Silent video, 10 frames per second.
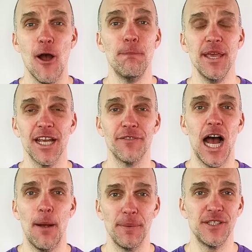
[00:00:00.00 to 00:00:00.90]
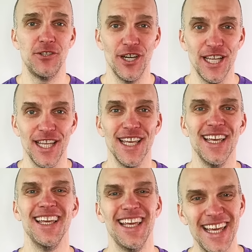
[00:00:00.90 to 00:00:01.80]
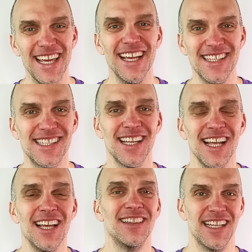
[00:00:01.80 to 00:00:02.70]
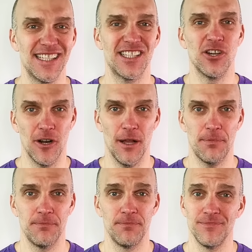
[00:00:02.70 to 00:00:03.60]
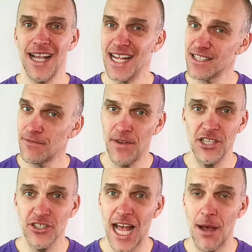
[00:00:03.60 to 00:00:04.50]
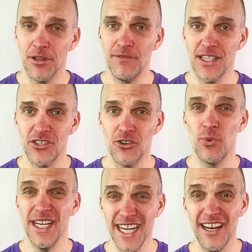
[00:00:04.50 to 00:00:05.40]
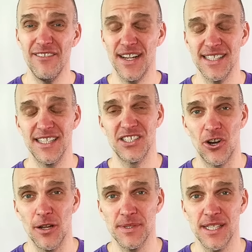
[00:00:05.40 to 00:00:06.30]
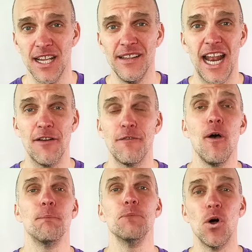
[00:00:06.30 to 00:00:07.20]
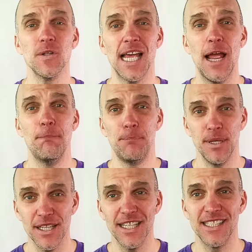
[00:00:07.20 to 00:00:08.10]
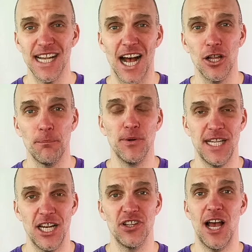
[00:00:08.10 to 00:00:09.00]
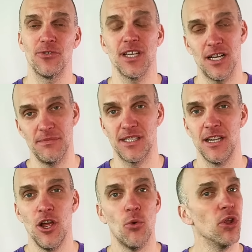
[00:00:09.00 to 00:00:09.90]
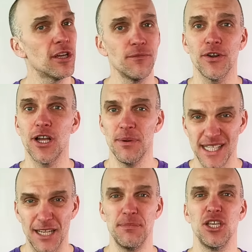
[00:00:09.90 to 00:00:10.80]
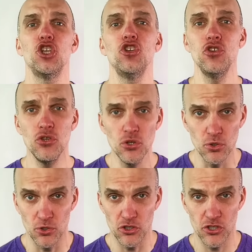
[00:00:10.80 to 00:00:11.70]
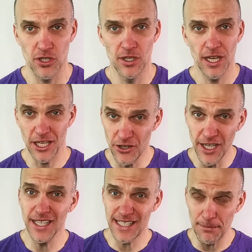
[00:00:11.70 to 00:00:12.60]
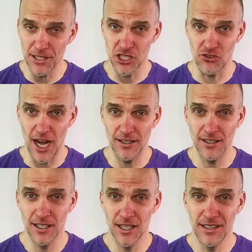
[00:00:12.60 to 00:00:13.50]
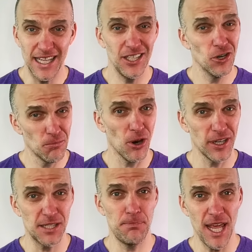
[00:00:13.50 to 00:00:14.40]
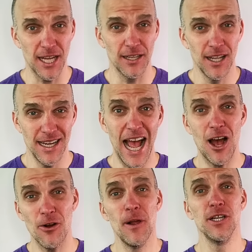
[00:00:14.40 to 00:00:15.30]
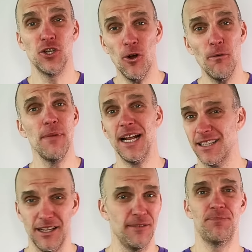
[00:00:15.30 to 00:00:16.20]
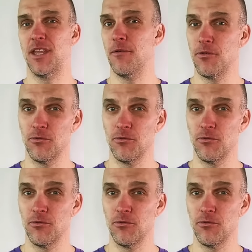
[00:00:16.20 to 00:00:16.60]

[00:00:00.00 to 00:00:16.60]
big of an opportunity is this startup? As a venture capital investor, we need to invest in startups that have multi-billion-dollar potential outcomes. We're looking for companies that can be huge, and you need to demonstrate that your market's big. Now, don't make the